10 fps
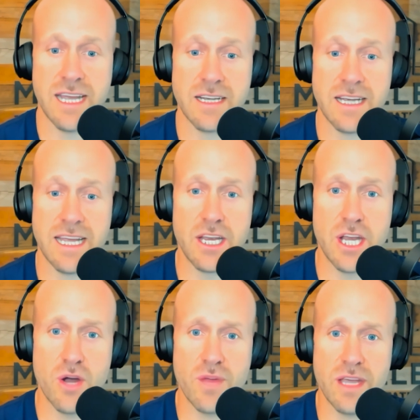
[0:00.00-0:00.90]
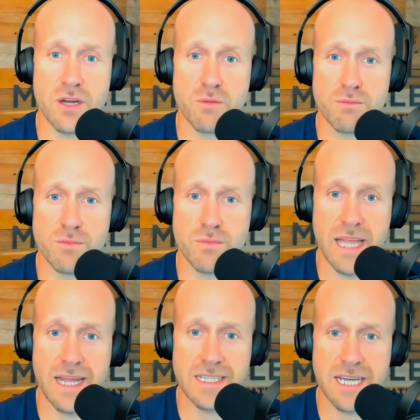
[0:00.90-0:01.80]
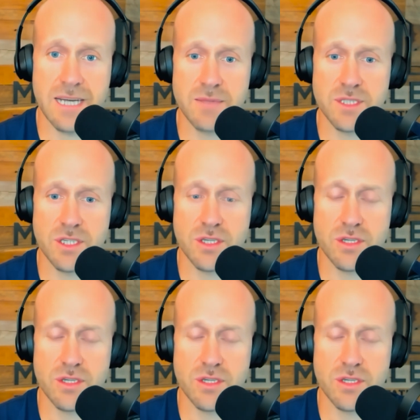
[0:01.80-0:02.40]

And know that a lot of times